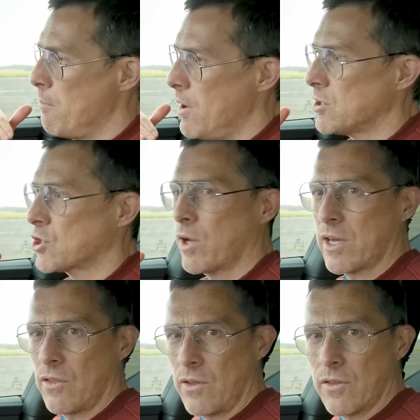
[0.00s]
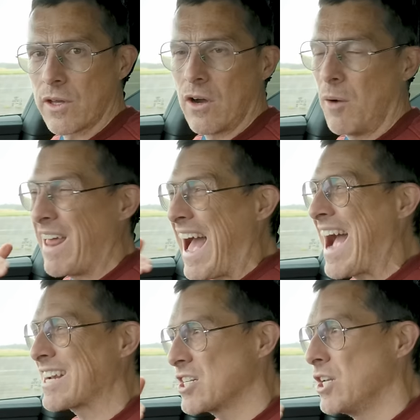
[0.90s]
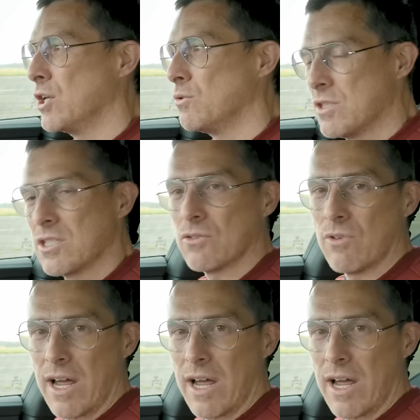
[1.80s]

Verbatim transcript: much quicker than the other car, but it actually loses the